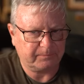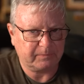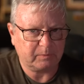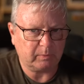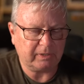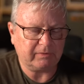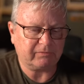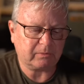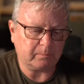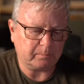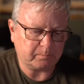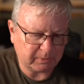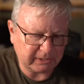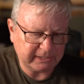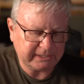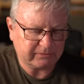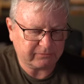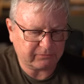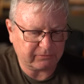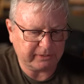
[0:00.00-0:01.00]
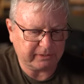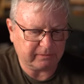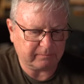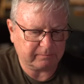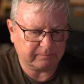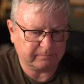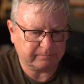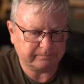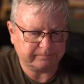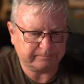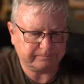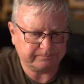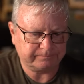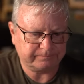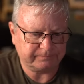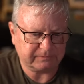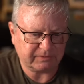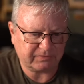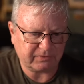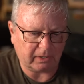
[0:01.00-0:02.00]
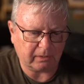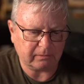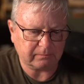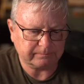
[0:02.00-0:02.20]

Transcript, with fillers: we have complete freedom, so